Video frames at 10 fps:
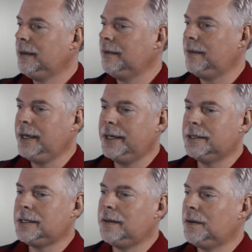The thing
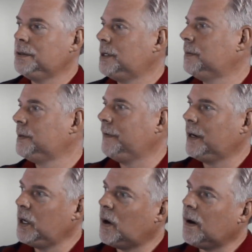is that those homes are
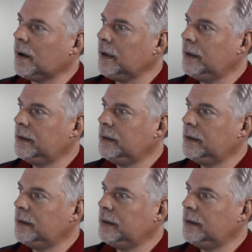very dark.